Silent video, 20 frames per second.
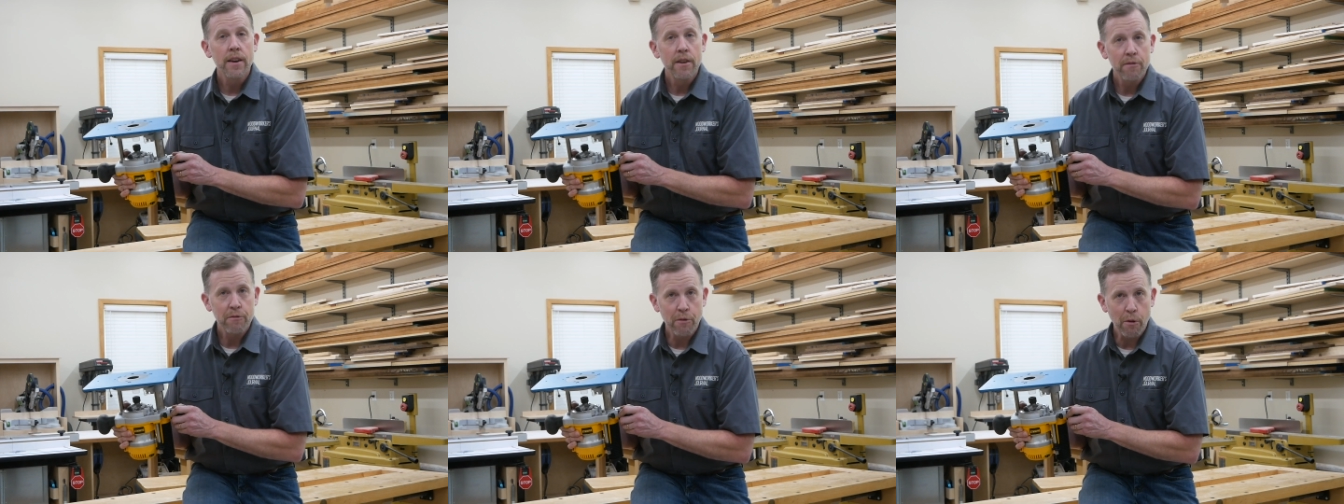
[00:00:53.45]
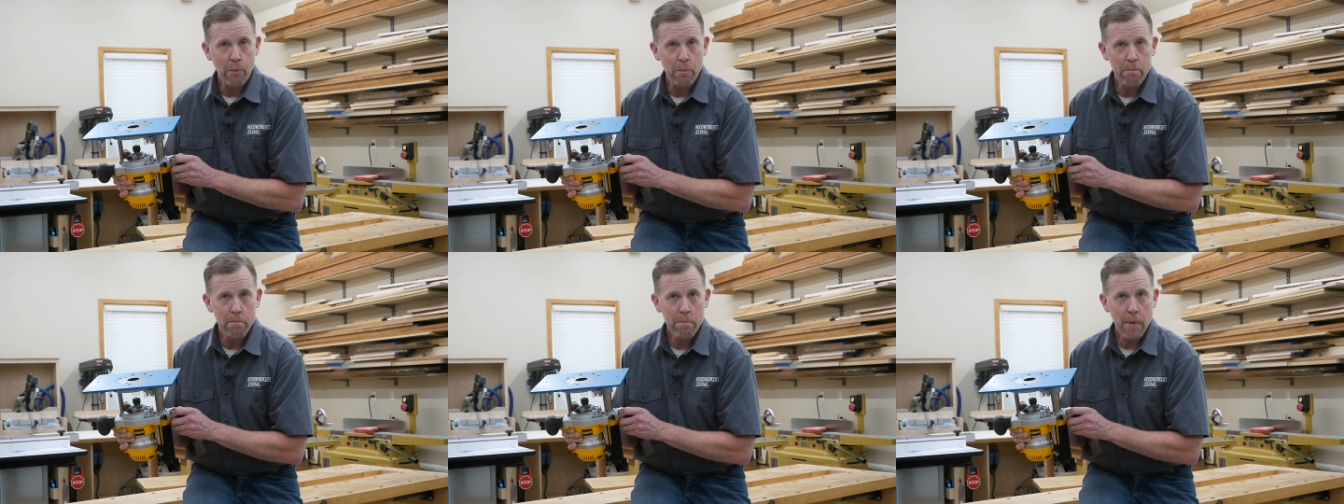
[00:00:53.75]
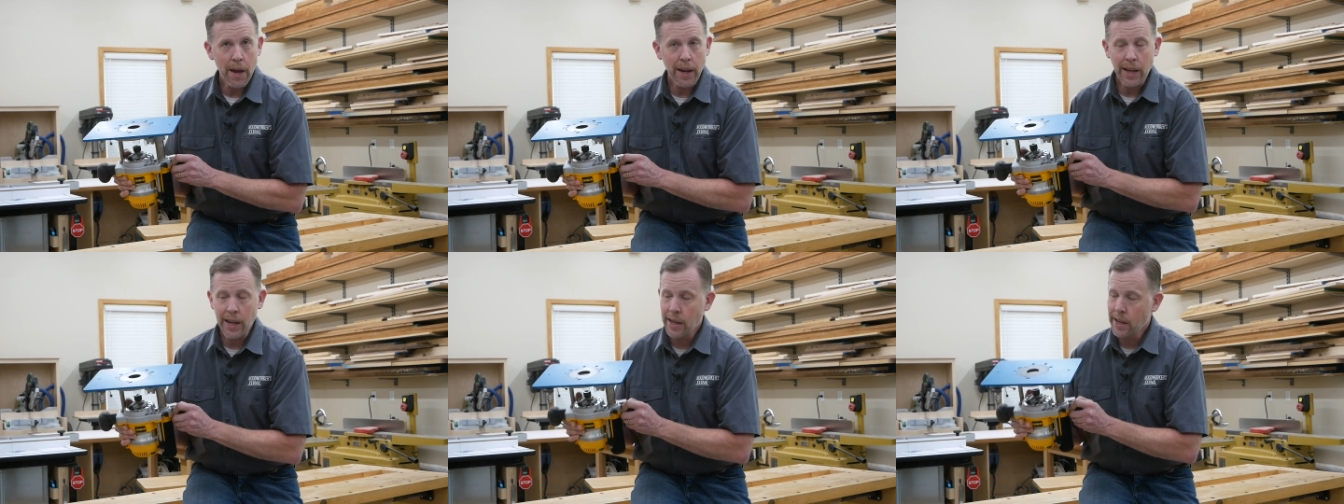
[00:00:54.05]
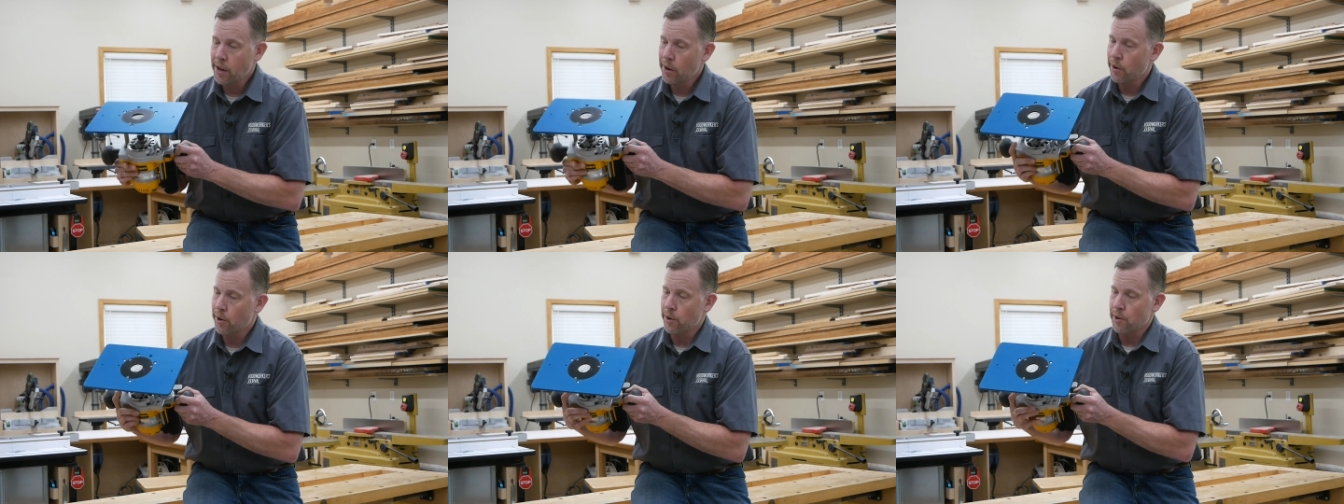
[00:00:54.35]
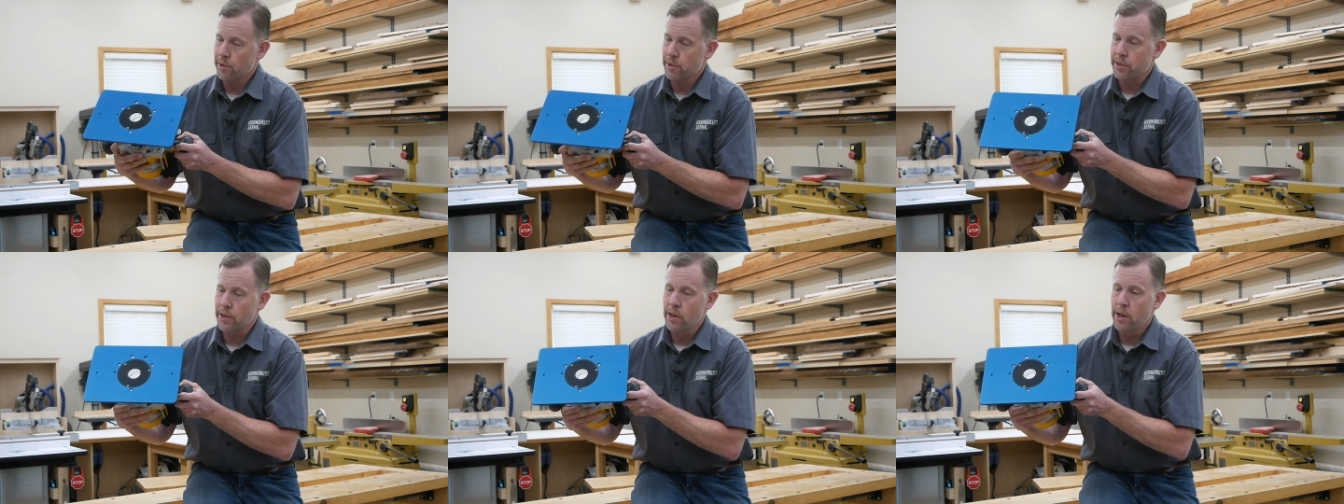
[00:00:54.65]
For many
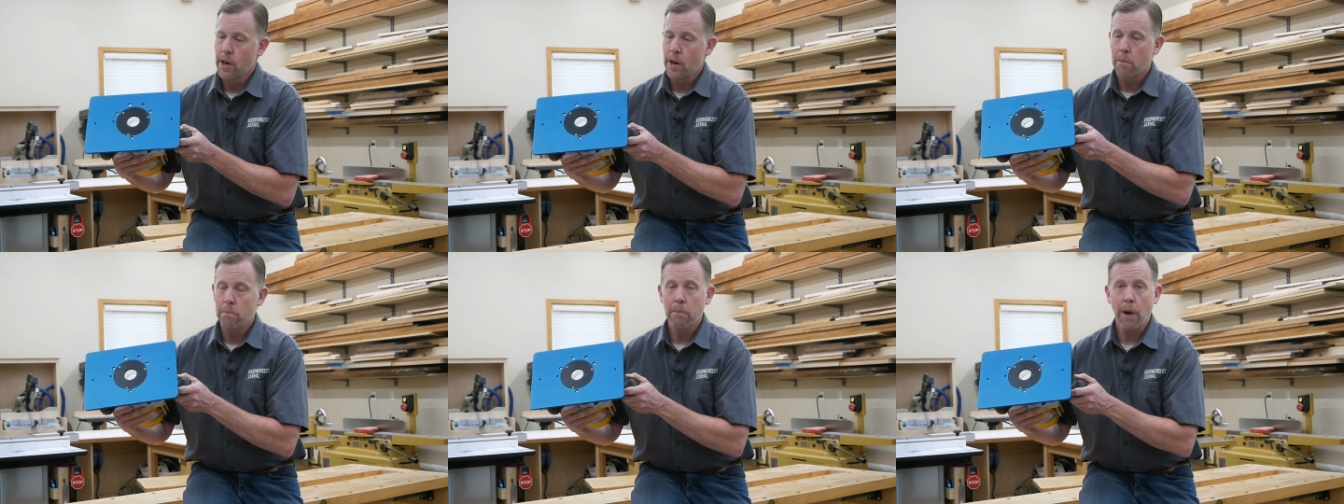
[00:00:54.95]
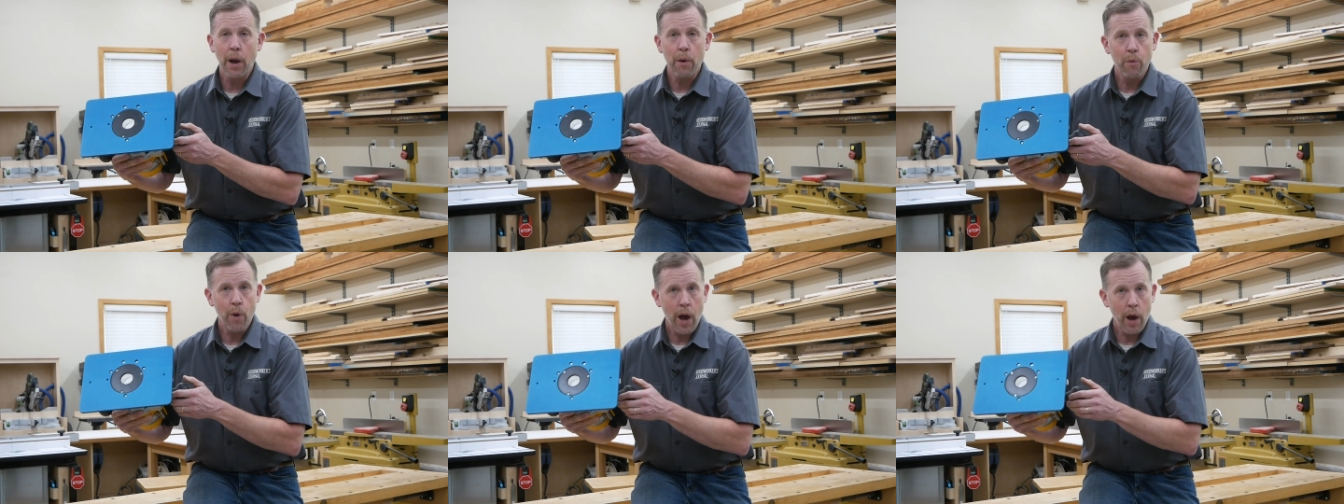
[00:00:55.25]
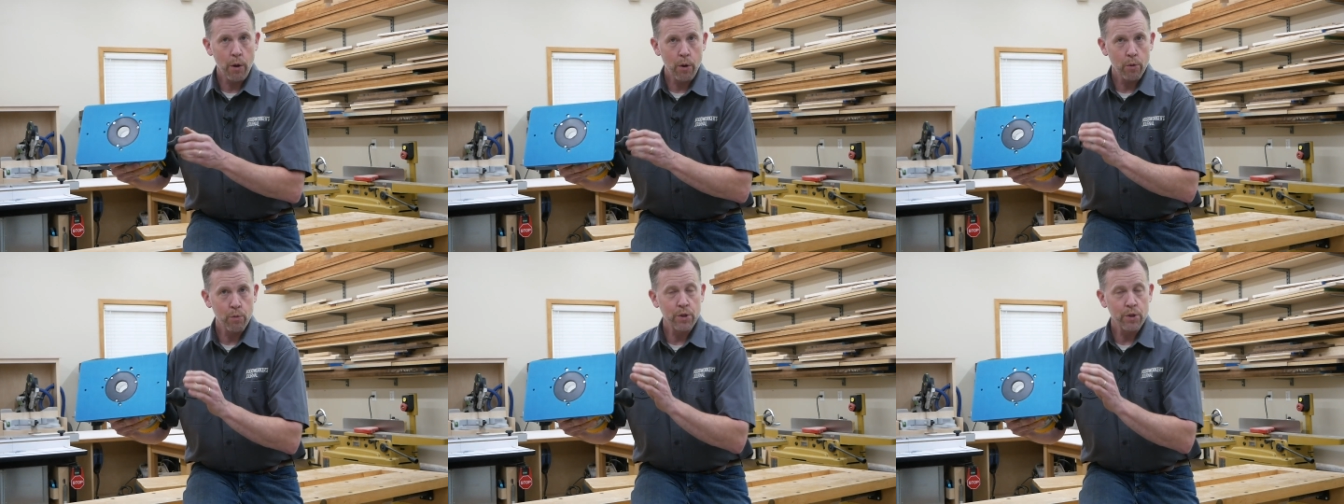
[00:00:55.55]
years, my router